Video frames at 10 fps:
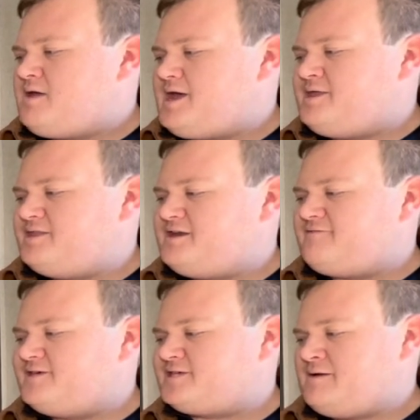and then
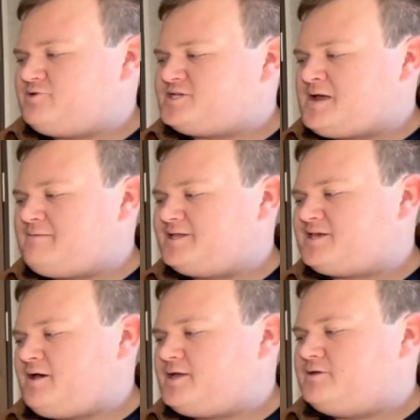if it's summertime, it's
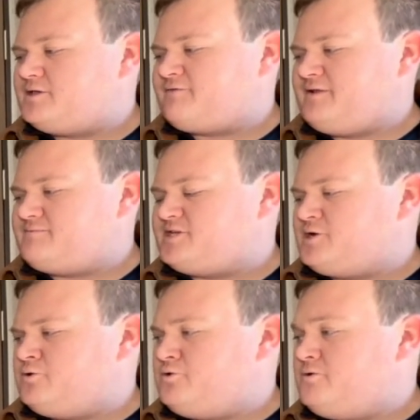hot, you just flip to
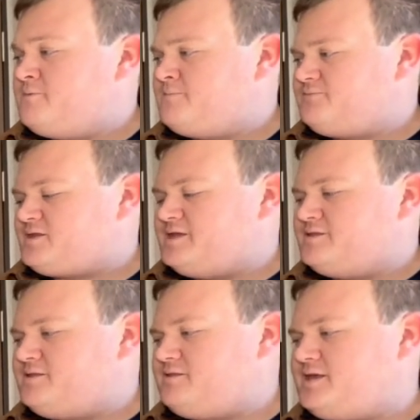cool, and
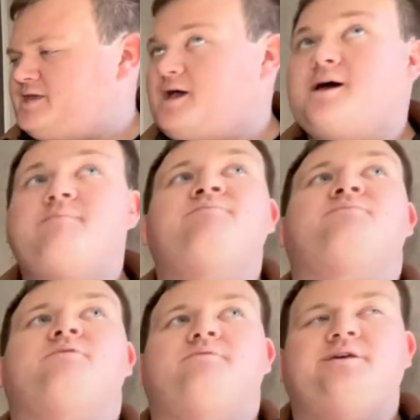then the
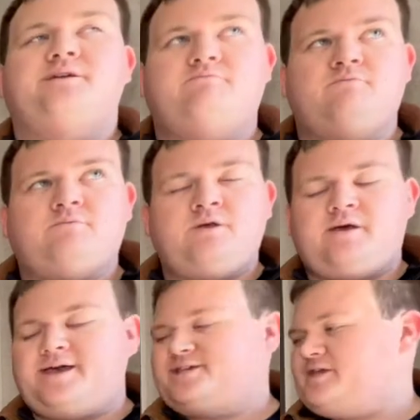
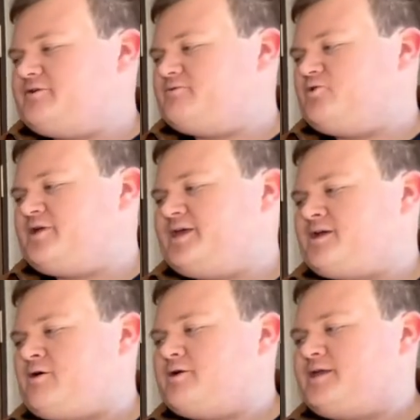AC unit will kick
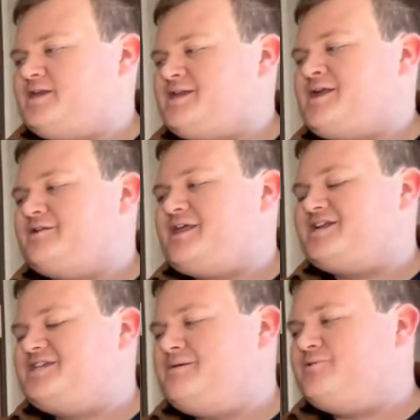on and get down to
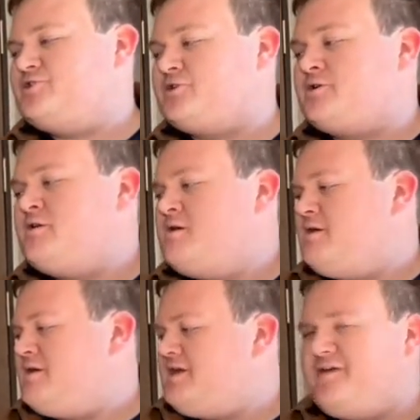that temperature.
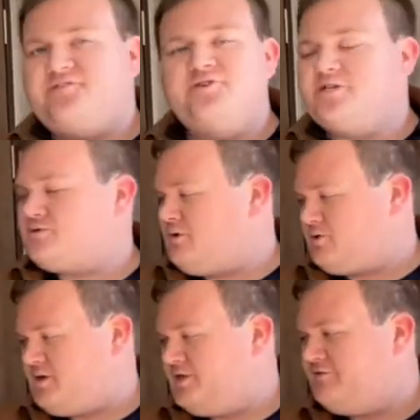If you just want
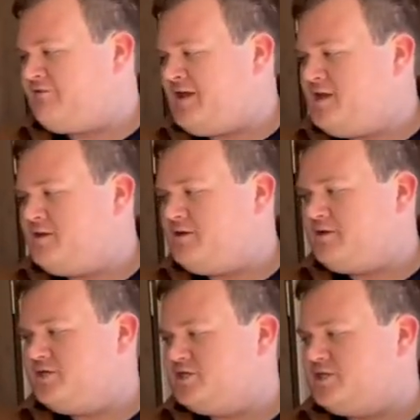to run the fan, you
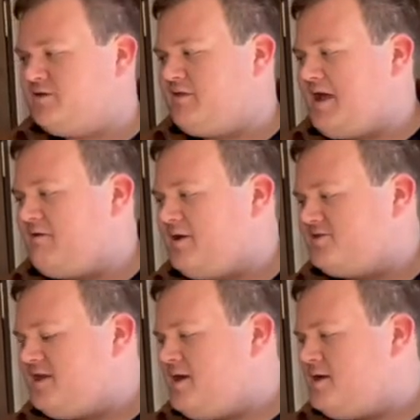can just do that right
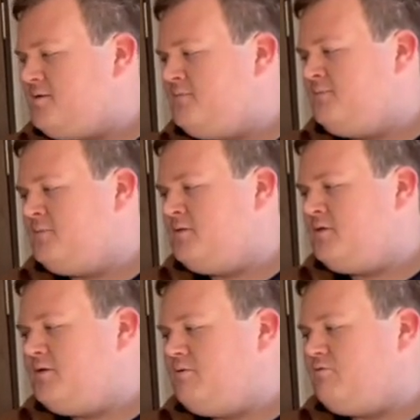there.
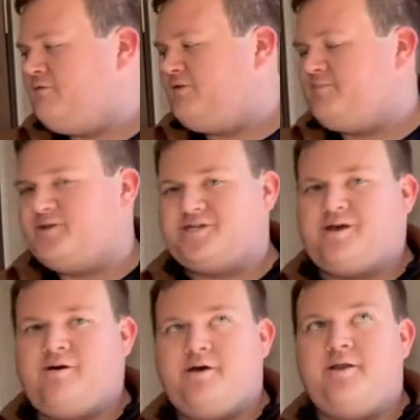We'll flip it to
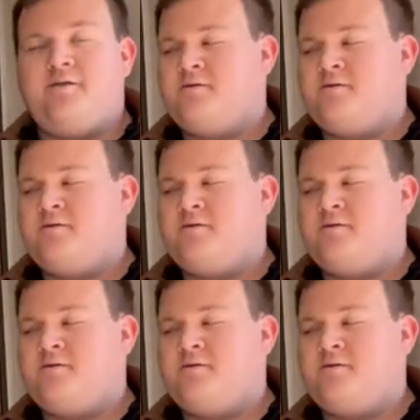on.